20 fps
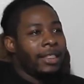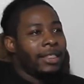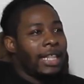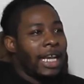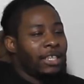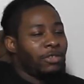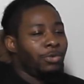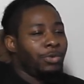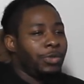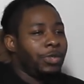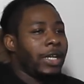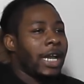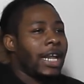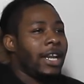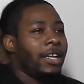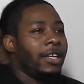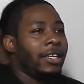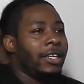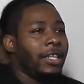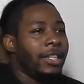that's what you
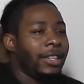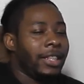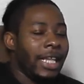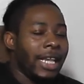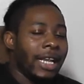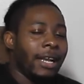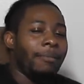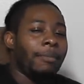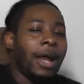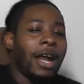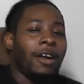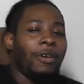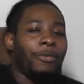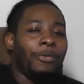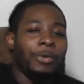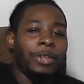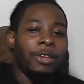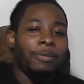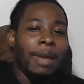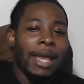gotta think
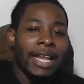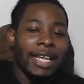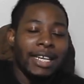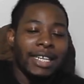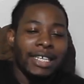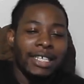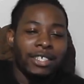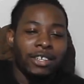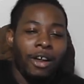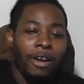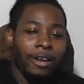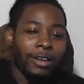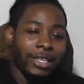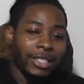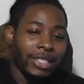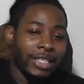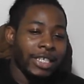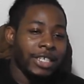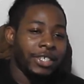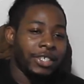about when you're making these hard
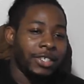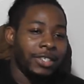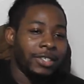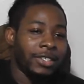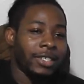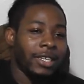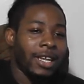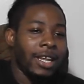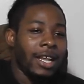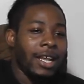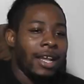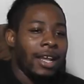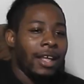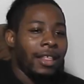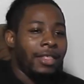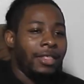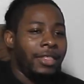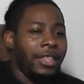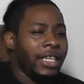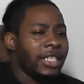decisions.
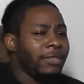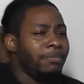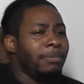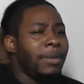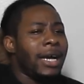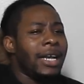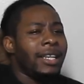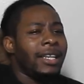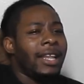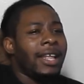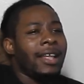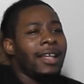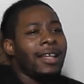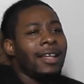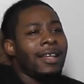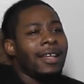This month,